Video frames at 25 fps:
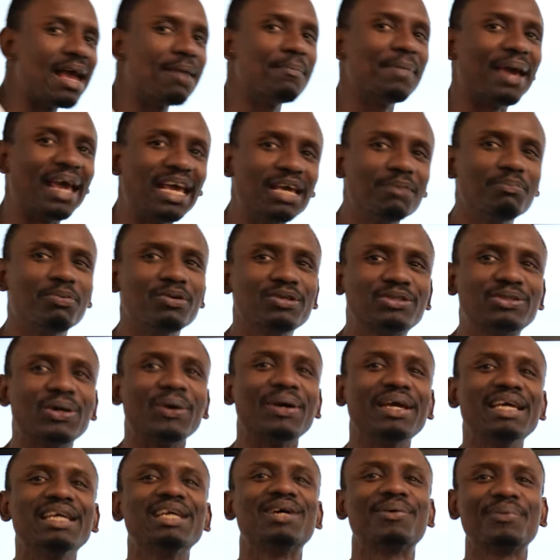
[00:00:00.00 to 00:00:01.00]
am able
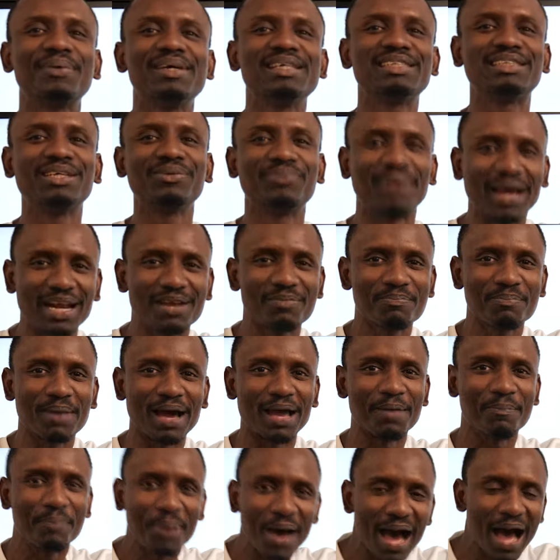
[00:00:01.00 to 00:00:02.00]
to increase the rent
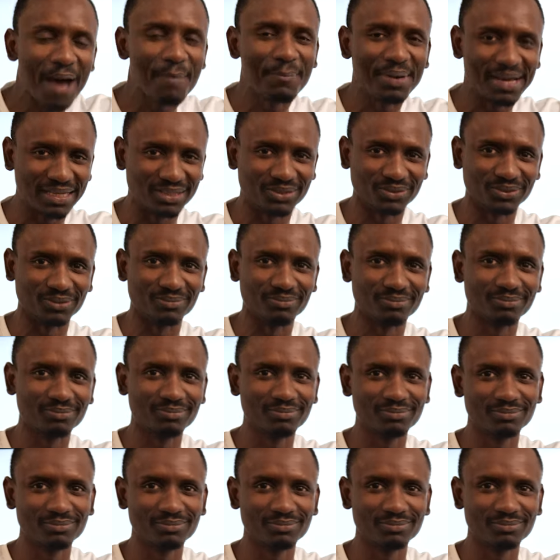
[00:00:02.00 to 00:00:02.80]
by per bedroom.